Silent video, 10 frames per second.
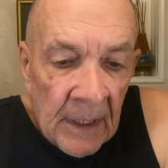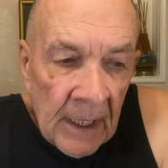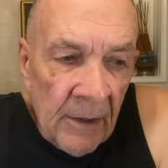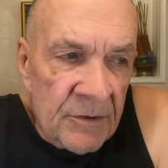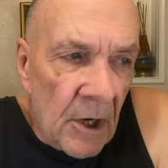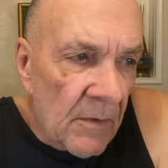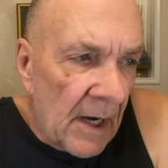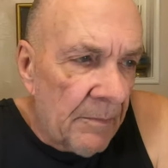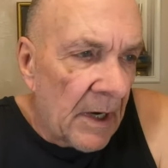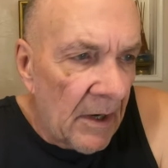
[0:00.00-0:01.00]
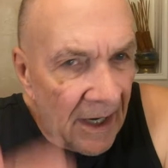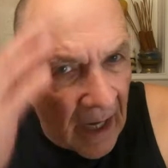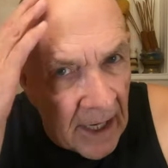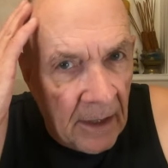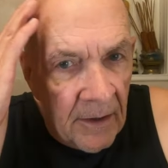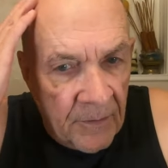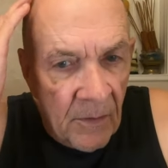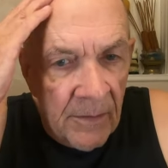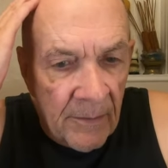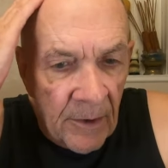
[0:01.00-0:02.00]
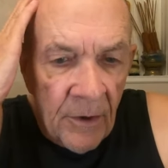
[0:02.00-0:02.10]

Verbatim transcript: and it was all right but it, if you remember